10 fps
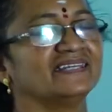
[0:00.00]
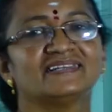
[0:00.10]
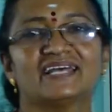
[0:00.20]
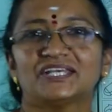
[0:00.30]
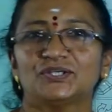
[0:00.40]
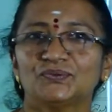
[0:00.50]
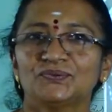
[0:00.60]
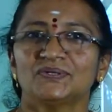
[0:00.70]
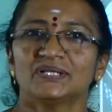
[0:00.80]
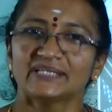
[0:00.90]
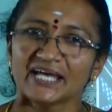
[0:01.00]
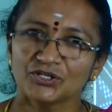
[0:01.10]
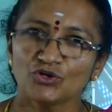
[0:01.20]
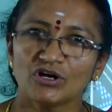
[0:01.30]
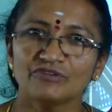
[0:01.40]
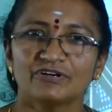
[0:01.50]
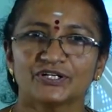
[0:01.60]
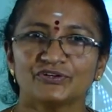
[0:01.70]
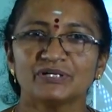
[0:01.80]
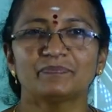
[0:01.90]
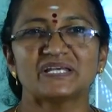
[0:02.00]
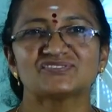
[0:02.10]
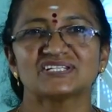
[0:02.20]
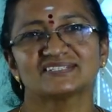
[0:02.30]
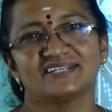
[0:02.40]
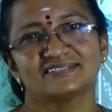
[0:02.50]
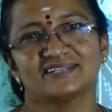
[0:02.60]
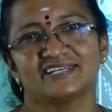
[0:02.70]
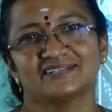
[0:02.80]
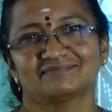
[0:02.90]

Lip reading: Thank you all for your patience listening.